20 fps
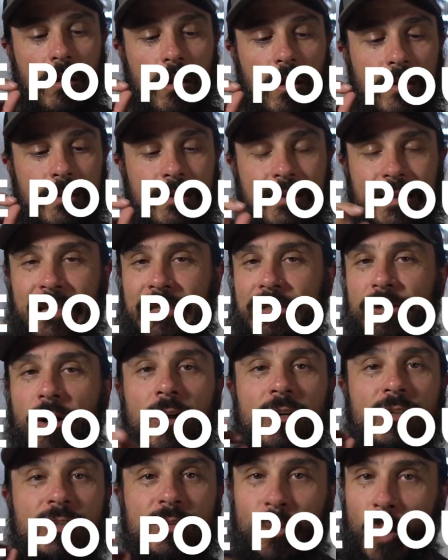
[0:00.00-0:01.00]
These
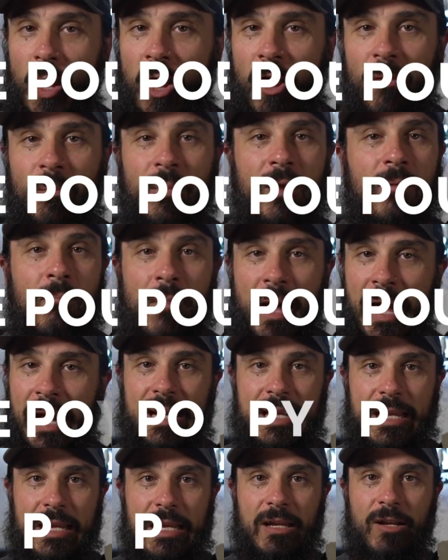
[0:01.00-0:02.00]
are small but
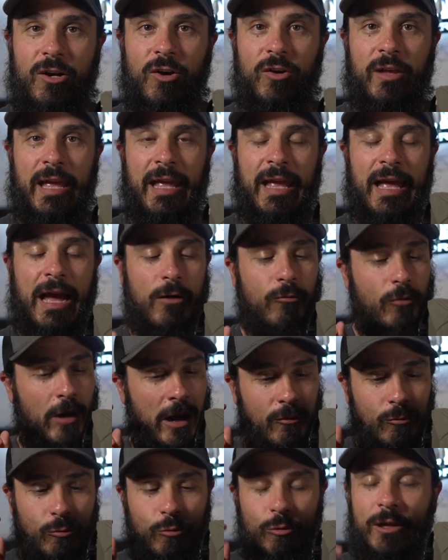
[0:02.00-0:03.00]
mighty, okay? I
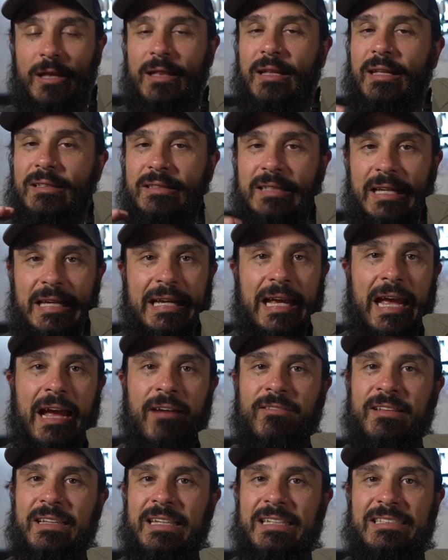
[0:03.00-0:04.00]
really dig
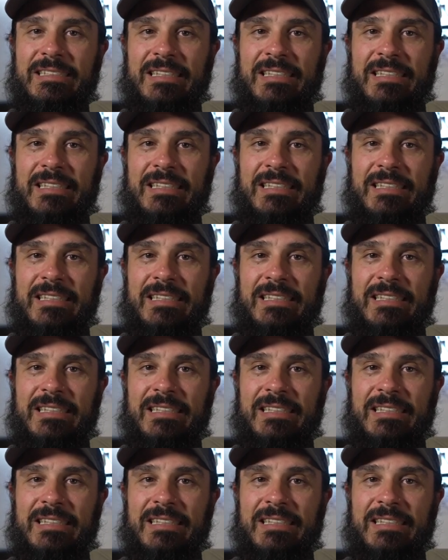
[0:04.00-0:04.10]
having these